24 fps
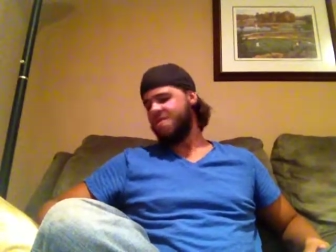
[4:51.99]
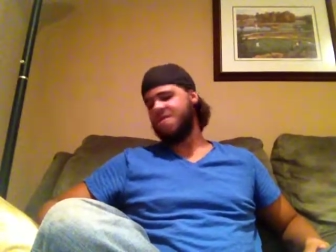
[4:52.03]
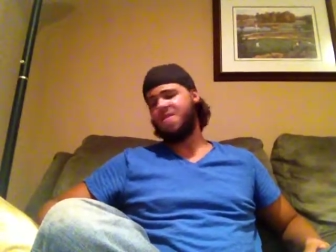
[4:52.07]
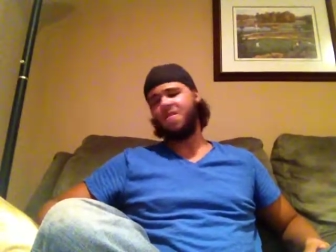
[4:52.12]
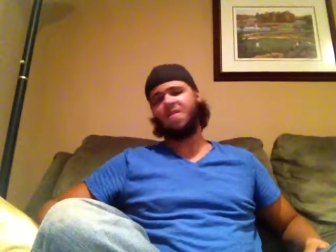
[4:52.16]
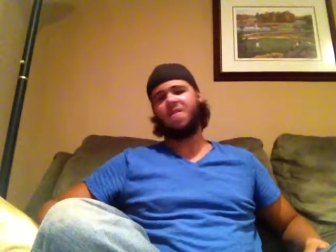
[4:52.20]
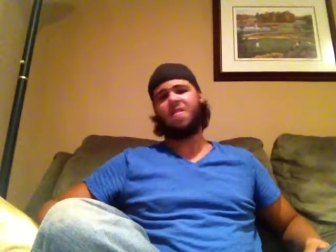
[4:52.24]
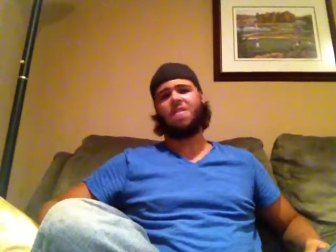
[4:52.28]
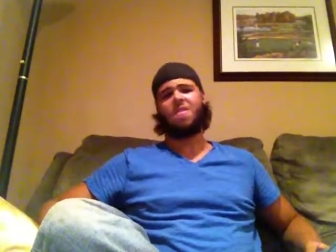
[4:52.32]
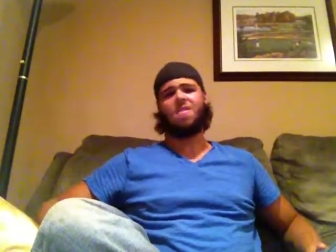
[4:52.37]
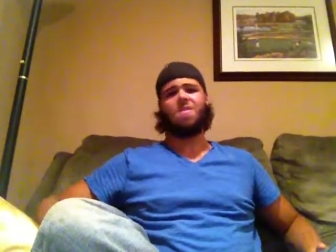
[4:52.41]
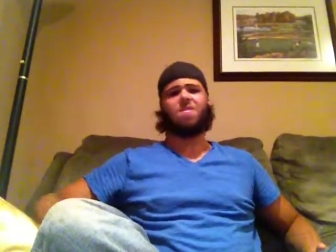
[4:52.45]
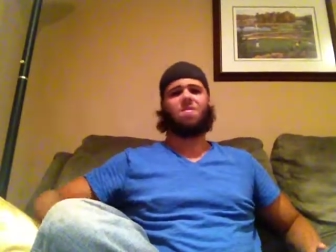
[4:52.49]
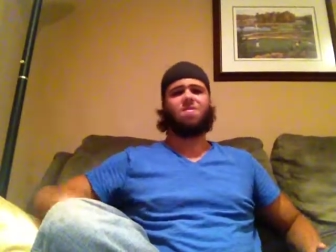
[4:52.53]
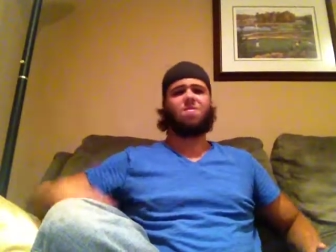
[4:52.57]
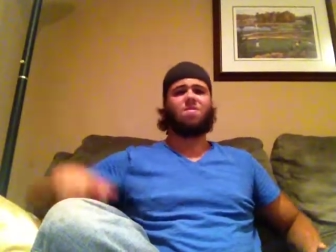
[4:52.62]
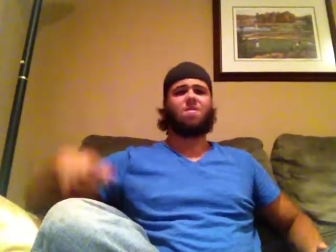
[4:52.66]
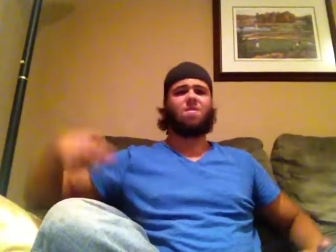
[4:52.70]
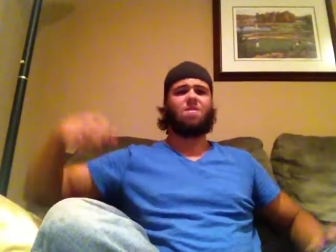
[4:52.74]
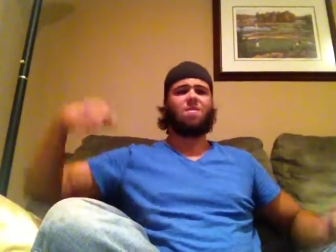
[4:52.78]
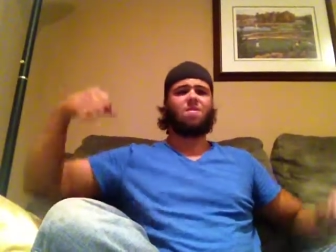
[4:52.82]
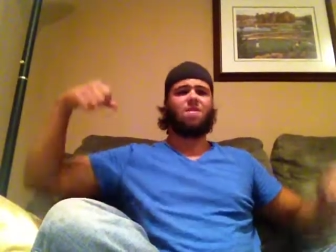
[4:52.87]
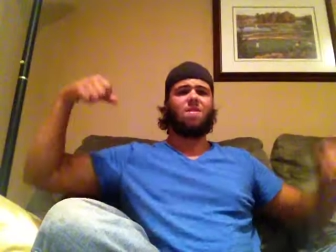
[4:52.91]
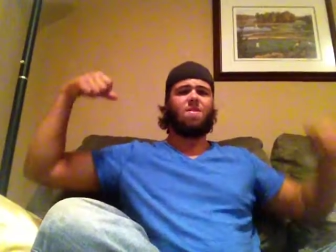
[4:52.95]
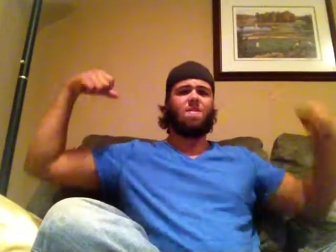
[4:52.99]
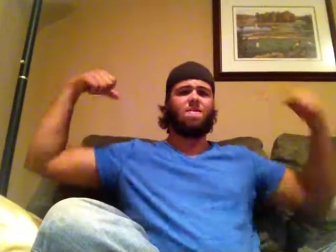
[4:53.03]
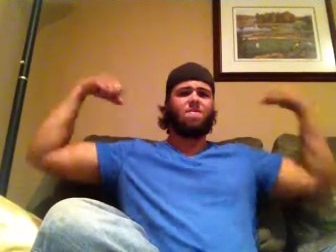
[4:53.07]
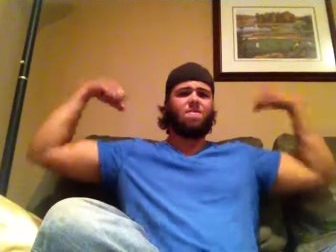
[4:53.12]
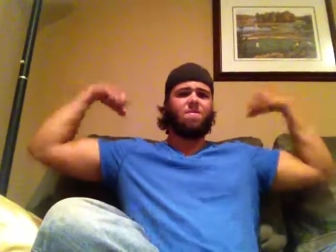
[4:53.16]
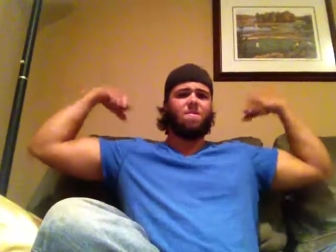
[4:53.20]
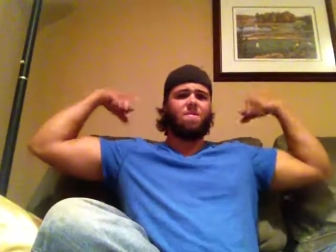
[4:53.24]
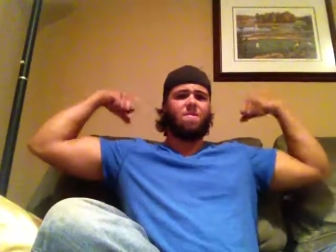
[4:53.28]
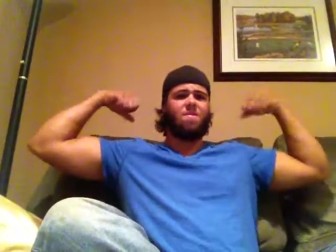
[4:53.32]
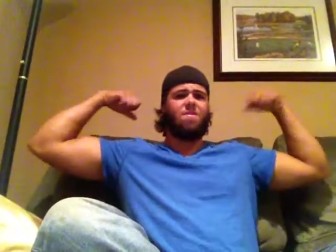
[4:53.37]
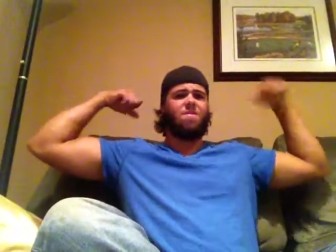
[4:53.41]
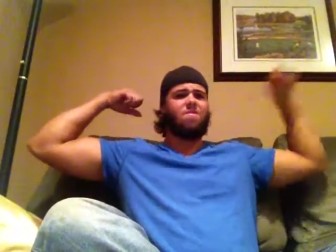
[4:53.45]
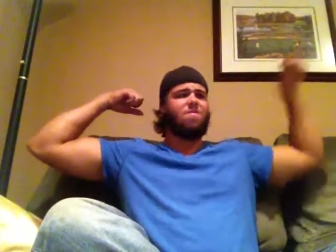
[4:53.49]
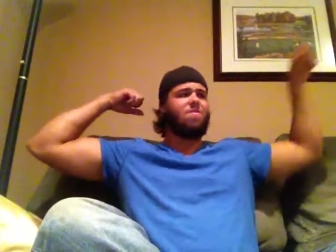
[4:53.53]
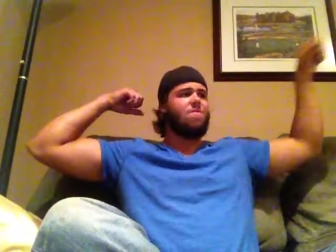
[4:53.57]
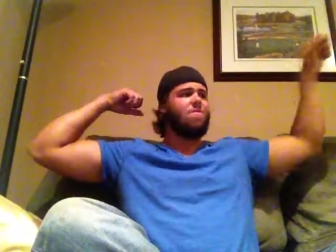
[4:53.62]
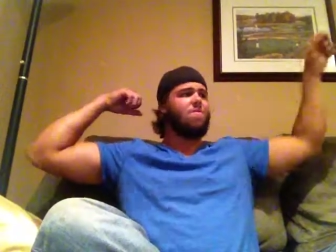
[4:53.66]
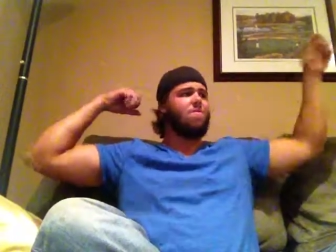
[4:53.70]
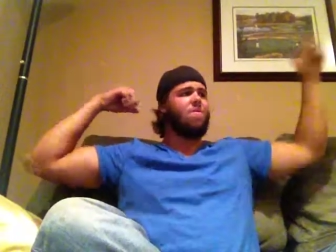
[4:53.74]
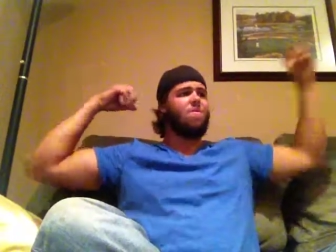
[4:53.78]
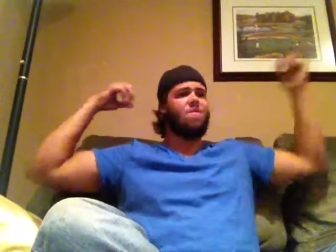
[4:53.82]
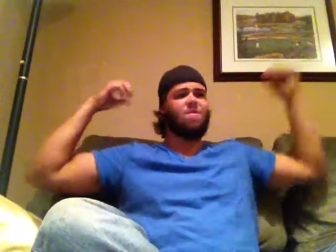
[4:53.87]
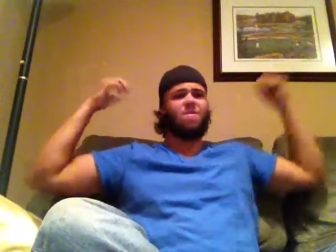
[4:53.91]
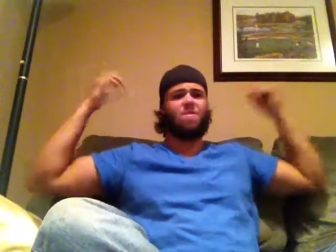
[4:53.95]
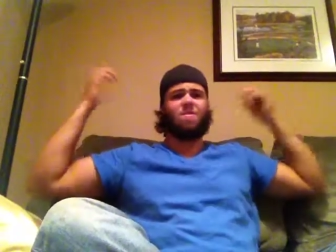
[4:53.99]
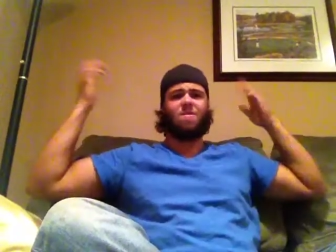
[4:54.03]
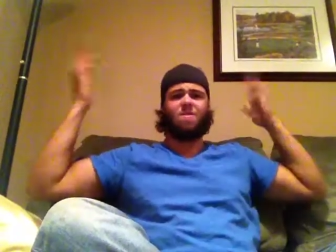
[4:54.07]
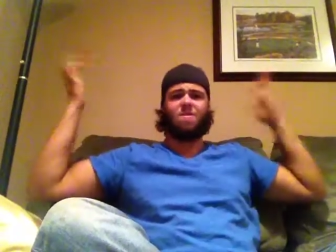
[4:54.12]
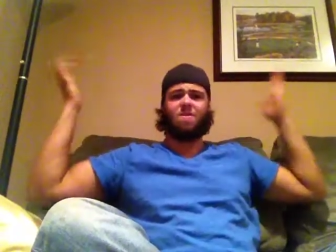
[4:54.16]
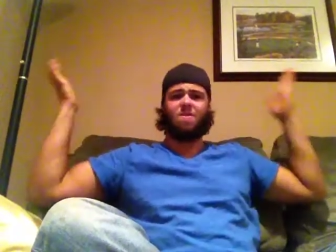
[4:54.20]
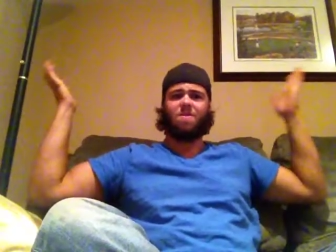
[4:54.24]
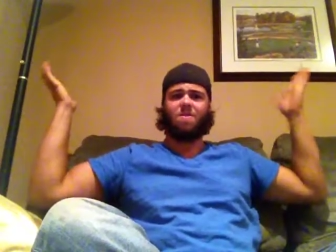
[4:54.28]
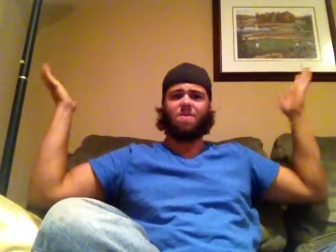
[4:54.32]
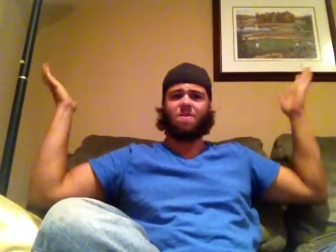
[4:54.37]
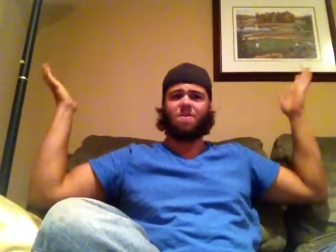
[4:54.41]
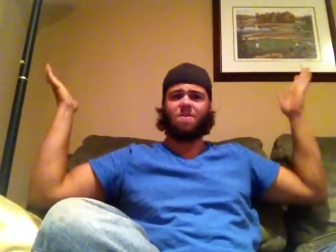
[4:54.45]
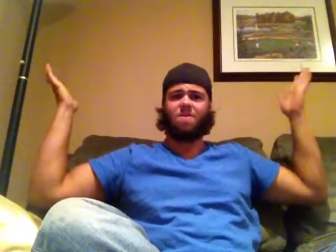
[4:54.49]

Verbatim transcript: you gotta still have some muscle while you're